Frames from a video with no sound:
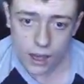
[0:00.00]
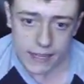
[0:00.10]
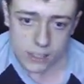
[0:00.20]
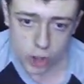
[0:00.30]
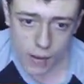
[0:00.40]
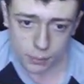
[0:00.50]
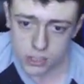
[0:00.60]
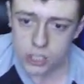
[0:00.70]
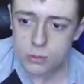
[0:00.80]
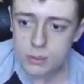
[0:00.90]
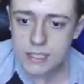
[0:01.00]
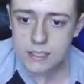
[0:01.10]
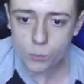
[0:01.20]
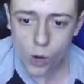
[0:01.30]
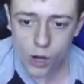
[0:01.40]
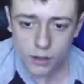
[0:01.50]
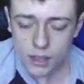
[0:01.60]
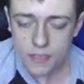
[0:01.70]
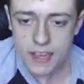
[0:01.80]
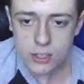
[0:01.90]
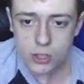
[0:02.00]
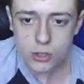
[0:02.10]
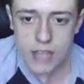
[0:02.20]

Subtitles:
in chapter 2 season 1 they introduced